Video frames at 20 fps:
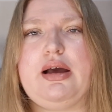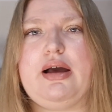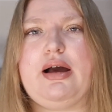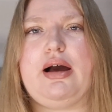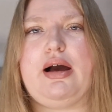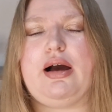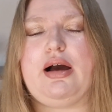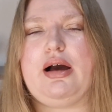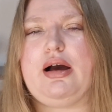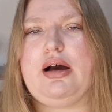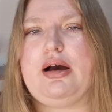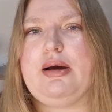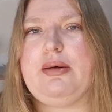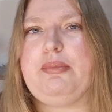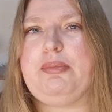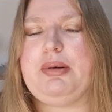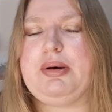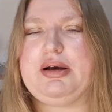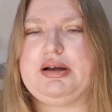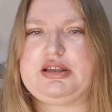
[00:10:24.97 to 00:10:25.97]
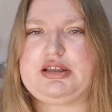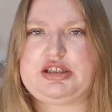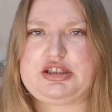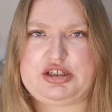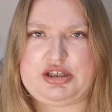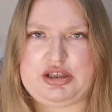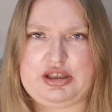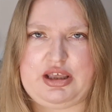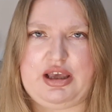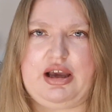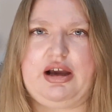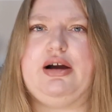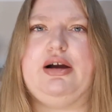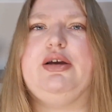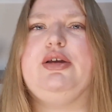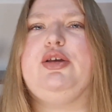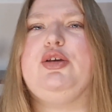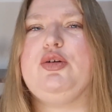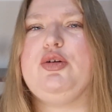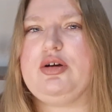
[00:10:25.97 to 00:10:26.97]
But yeah,
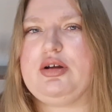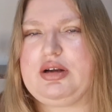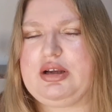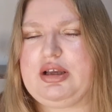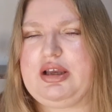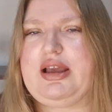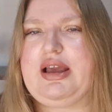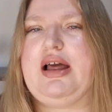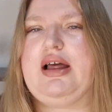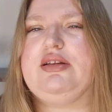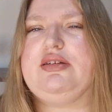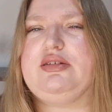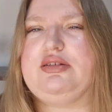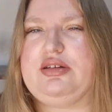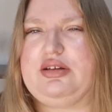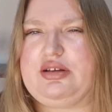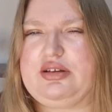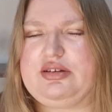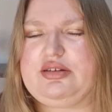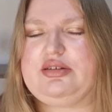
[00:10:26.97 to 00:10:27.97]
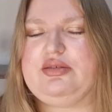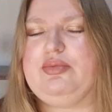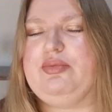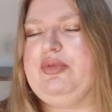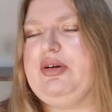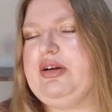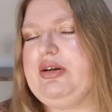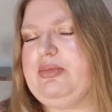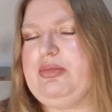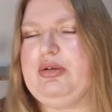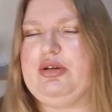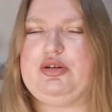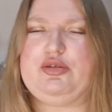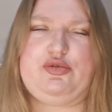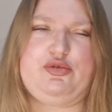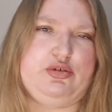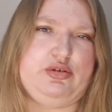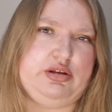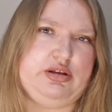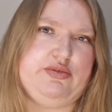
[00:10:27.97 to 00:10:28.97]
you're gonna get this very
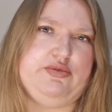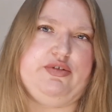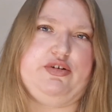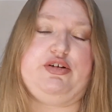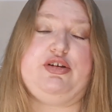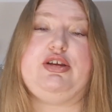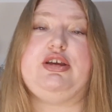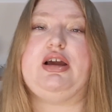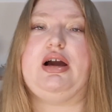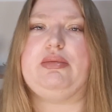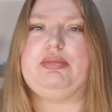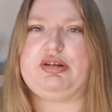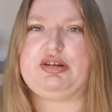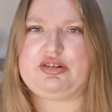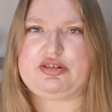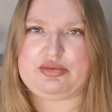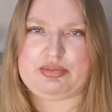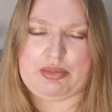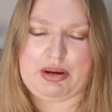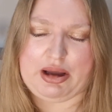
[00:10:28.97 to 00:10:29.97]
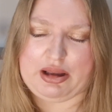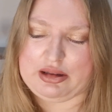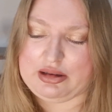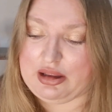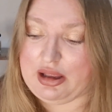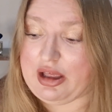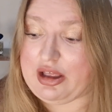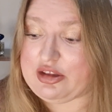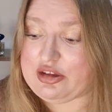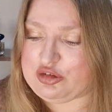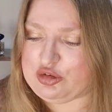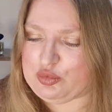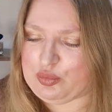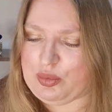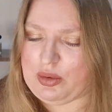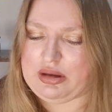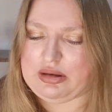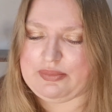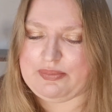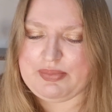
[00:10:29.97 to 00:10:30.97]
beautiful and very yummy smell as
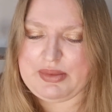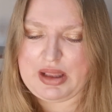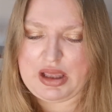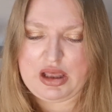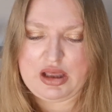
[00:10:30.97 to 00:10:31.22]
well.